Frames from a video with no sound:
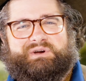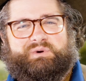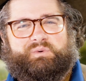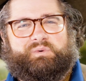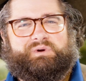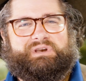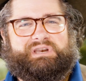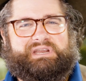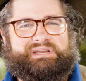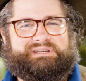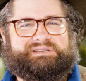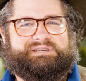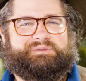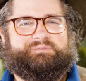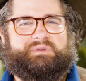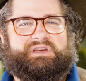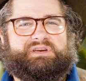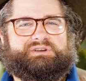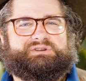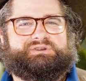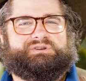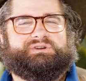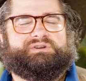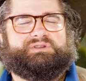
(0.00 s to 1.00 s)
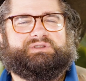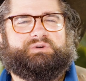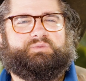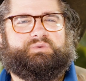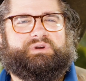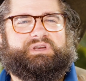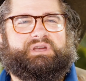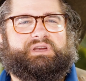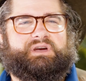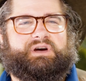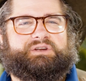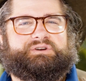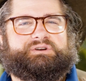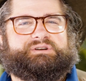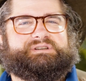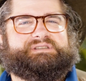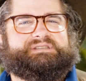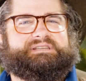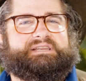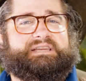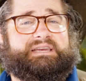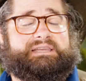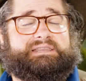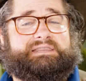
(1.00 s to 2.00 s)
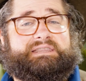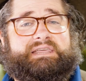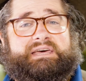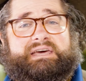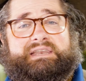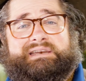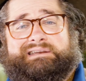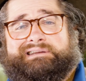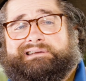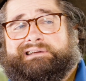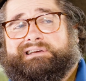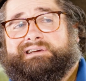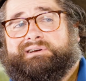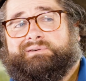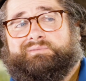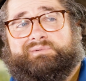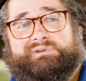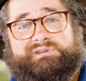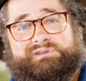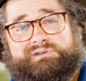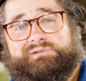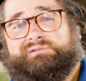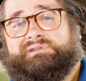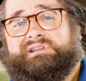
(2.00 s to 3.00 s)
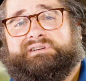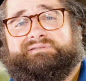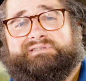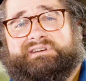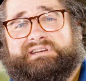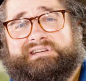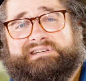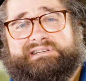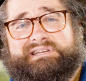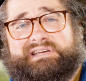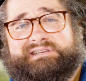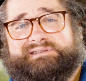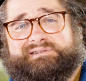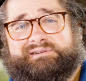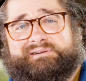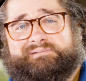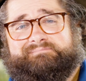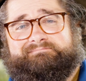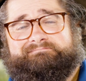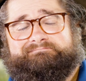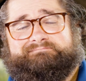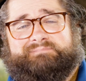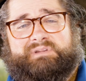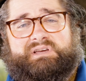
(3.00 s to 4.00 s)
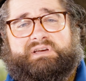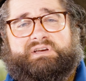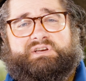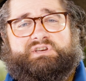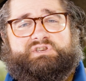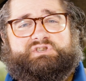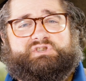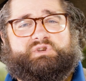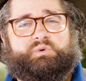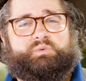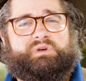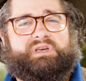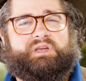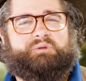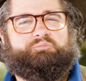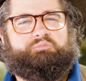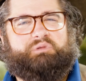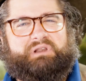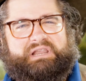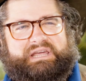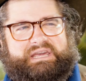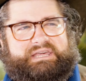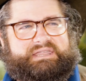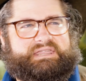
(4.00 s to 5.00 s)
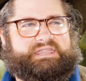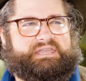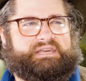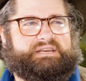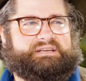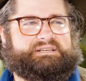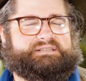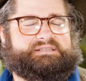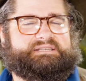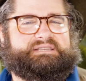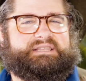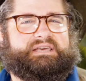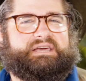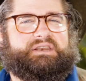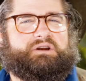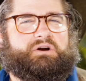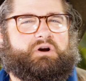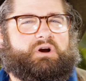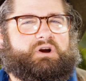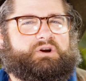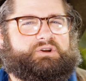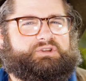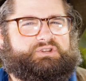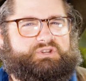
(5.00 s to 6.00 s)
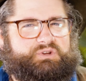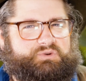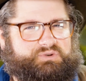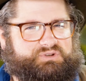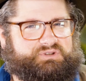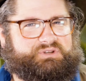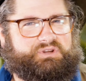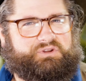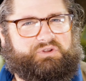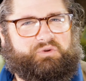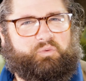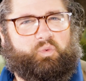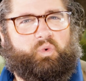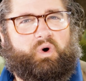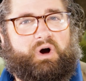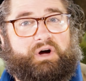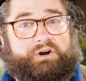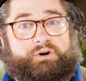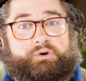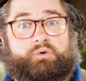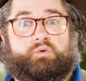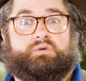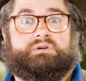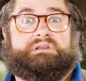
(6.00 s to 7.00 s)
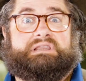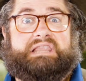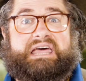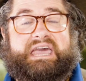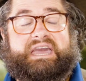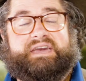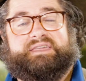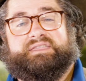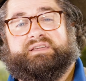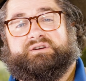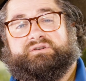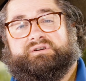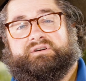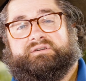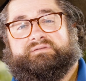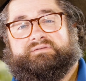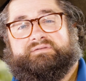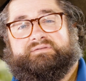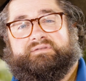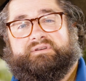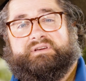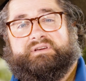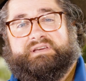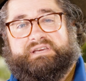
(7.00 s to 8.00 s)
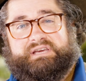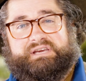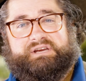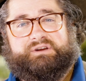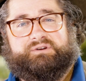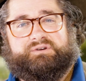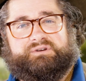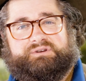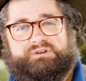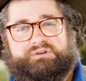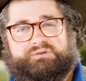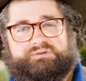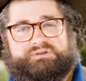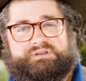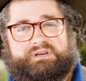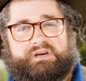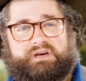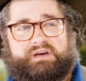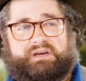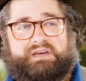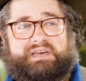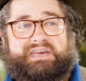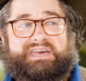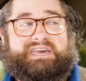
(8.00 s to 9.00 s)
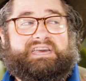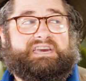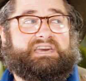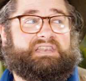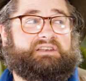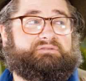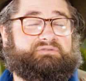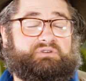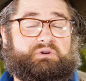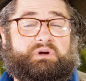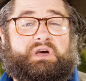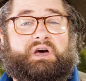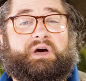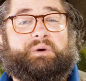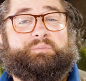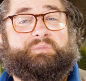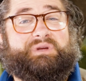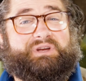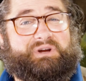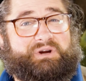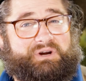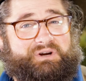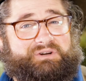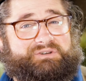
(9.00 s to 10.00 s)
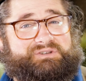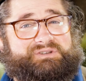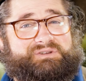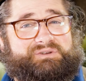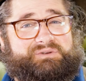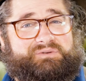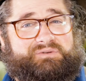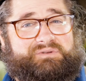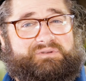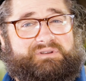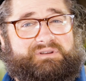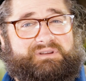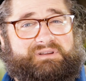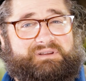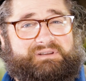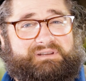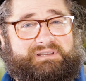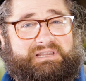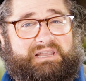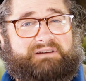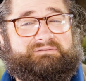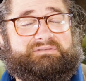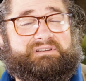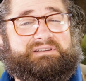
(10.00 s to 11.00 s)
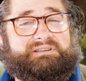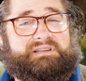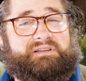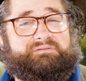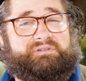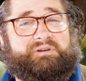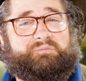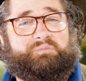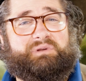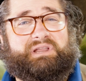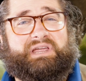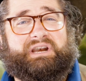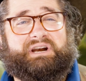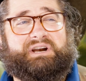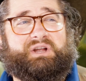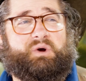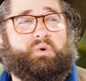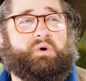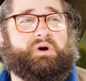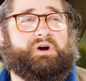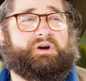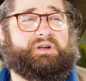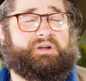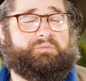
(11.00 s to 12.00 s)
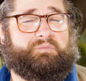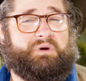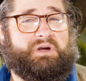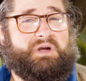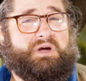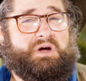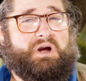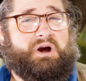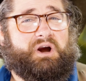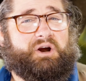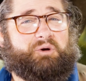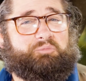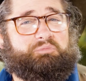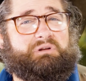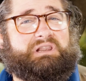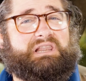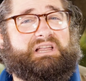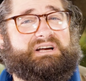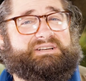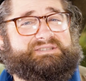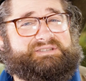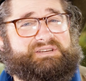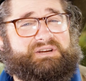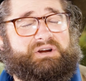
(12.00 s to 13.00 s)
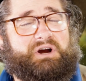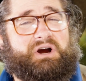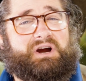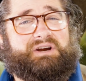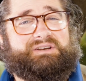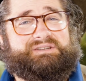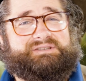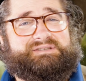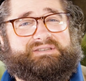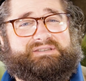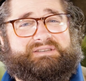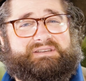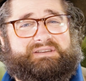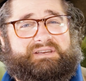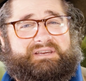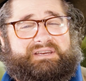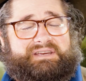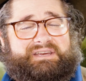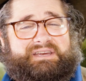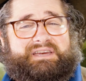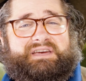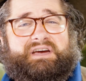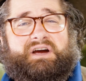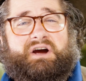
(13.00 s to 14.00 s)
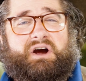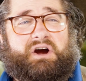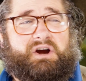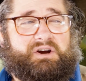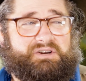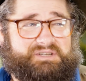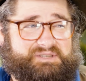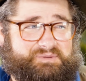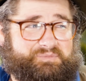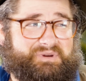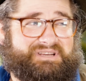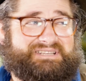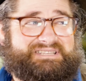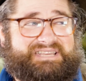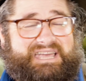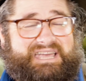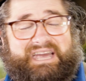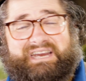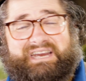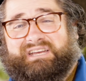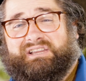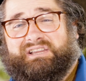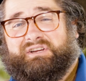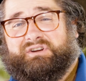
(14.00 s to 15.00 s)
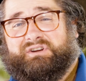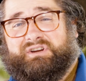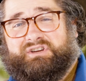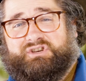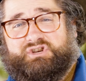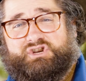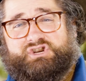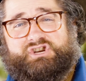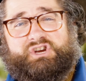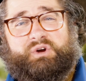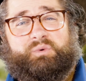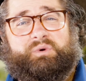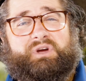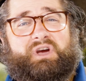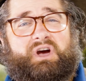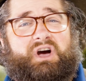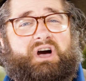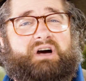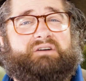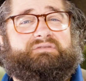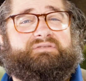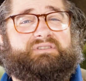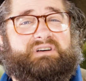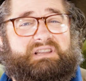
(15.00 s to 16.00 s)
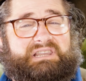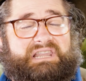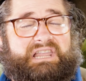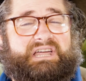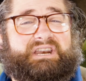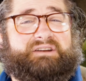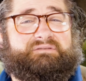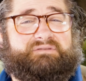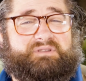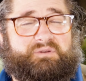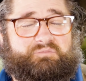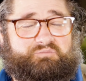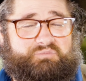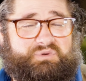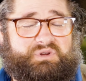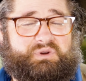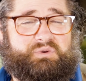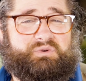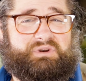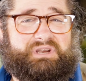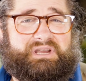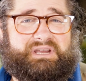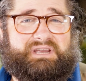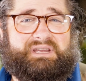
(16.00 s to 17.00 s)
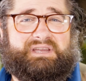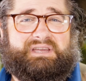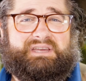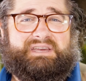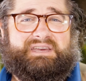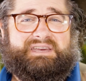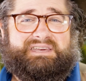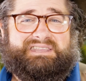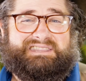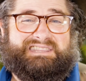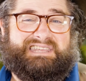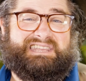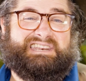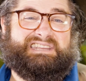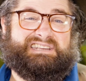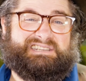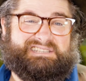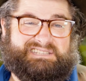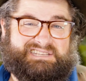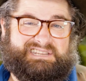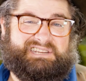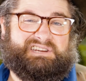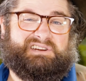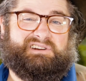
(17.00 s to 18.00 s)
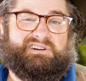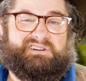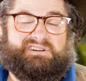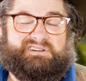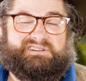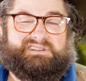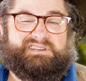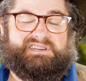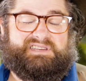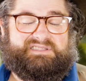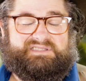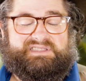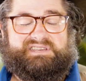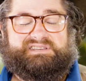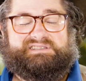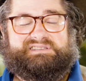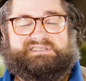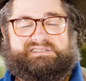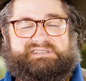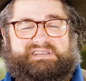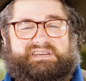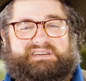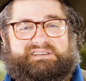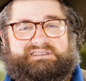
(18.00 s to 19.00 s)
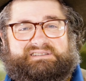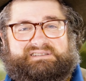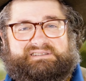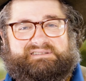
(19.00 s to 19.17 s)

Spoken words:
We need to make sure that we understand that we do live in a desert, so we can plant things that are used to the water or lack thereof here in Utah. And if you come here to the Loveland Living Planet Aquarium, our plaza gardens are spectacular in showing off a lot of the beauty that is here in this state.